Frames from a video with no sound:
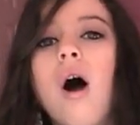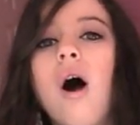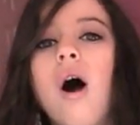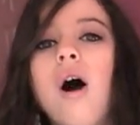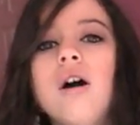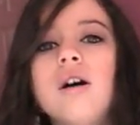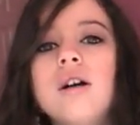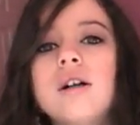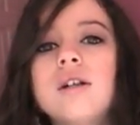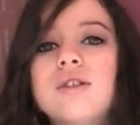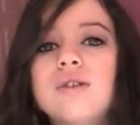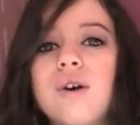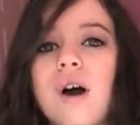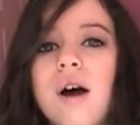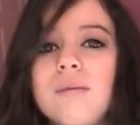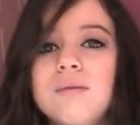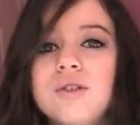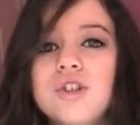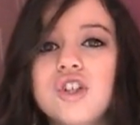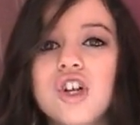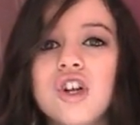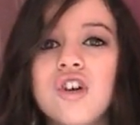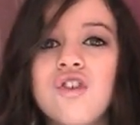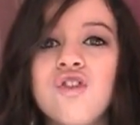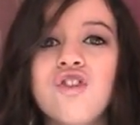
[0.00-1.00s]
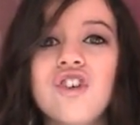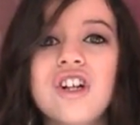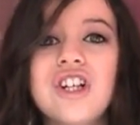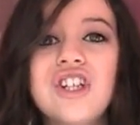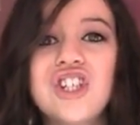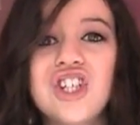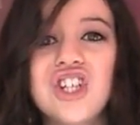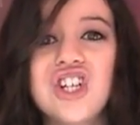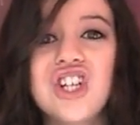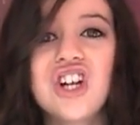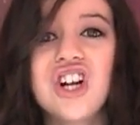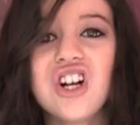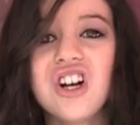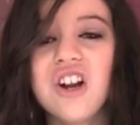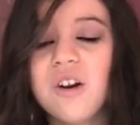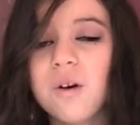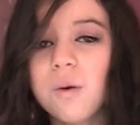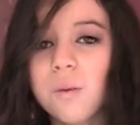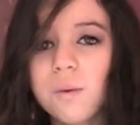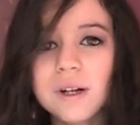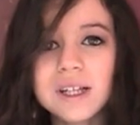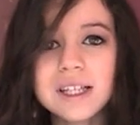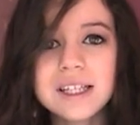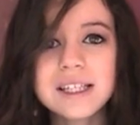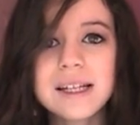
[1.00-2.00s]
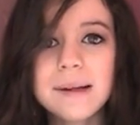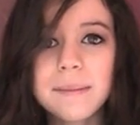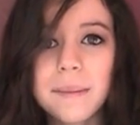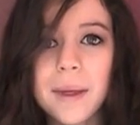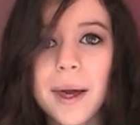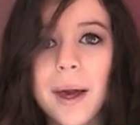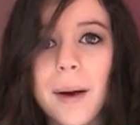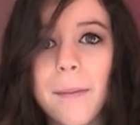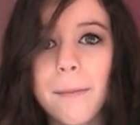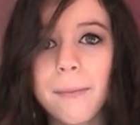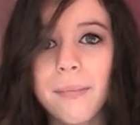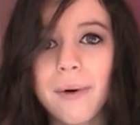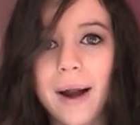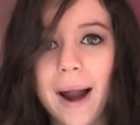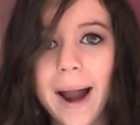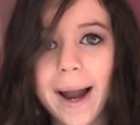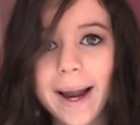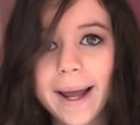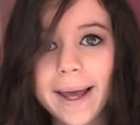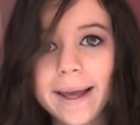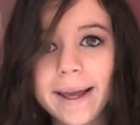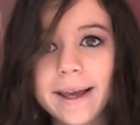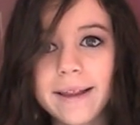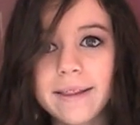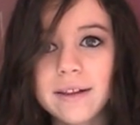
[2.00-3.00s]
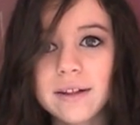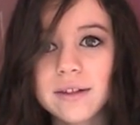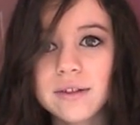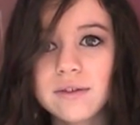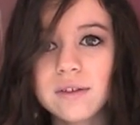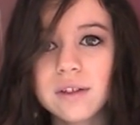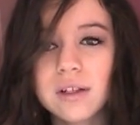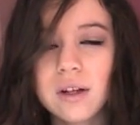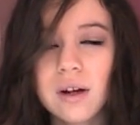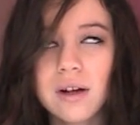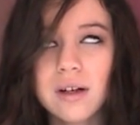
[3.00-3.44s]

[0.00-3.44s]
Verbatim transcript: Okay, so I'm just going to reach in here, and I don't want to seem like I'm bragging in this video.